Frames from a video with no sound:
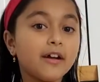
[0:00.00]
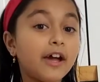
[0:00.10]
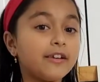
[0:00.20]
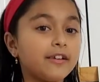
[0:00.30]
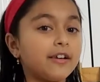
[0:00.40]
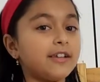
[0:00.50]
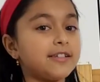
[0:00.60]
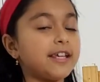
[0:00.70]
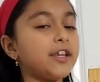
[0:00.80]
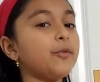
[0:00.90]

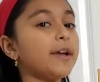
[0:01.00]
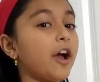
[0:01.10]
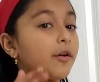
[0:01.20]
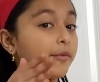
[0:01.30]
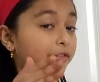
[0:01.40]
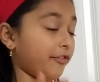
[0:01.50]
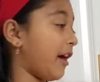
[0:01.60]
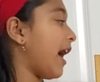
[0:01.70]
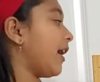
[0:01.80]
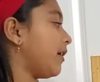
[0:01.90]
Continuing on with
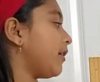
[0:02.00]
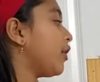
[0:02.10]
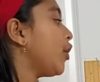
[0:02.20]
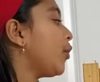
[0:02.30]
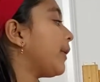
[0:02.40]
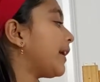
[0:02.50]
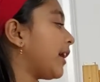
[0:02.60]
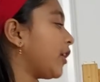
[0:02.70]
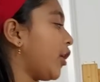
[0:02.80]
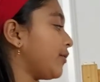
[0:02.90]
that, we
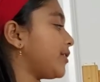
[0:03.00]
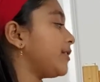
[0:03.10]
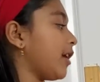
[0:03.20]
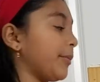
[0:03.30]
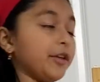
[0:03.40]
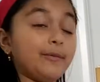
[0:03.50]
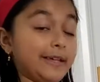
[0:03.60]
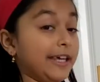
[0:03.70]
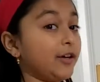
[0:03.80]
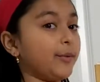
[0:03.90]
can go to W
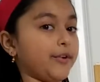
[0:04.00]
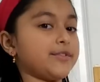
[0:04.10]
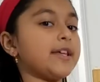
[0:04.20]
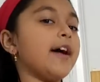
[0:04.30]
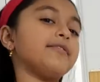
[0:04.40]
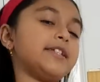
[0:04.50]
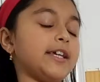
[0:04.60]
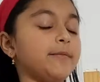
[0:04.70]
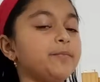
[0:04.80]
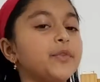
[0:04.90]
equals
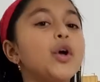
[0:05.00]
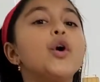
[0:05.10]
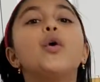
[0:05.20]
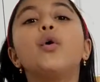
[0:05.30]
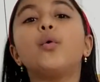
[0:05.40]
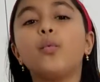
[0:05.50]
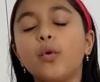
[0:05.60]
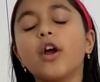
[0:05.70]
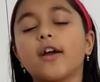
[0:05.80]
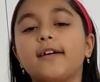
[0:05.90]
FD.
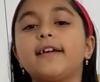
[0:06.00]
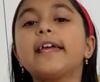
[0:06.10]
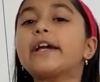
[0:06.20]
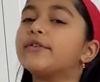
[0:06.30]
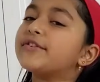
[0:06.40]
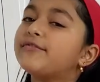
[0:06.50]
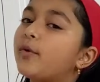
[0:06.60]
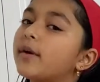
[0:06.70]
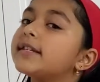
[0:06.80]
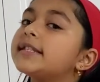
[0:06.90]
Work equals
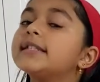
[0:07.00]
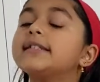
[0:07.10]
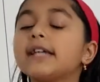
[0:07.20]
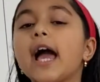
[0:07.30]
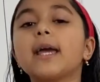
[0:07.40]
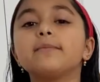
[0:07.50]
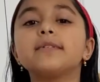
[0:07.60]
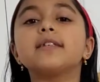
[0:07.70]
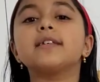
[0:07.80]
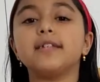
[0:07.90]
force
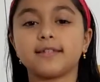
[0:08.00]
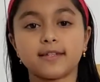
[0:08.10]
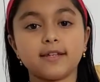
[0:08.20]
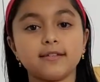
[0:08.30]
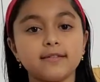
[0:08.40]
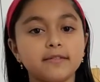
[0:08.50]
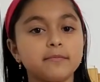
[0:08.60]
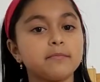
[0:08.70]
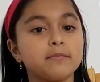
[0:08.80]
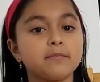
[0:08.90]
times distance.